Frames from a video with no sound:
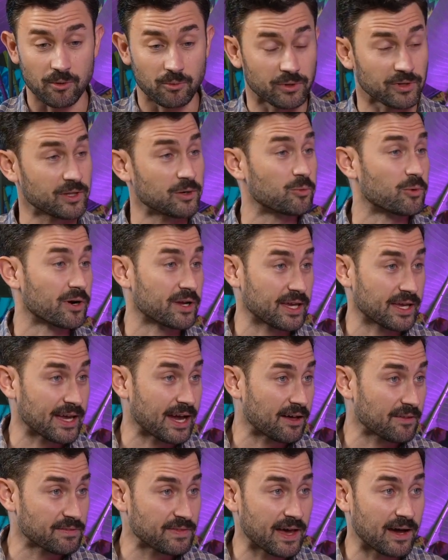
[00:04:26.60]
really working
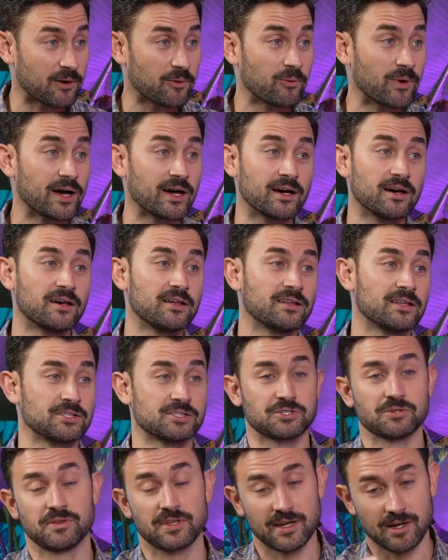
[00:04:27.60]
out that well. And
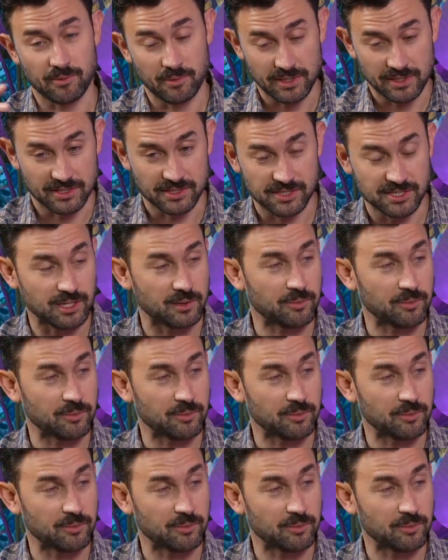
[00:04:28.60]
so then I went to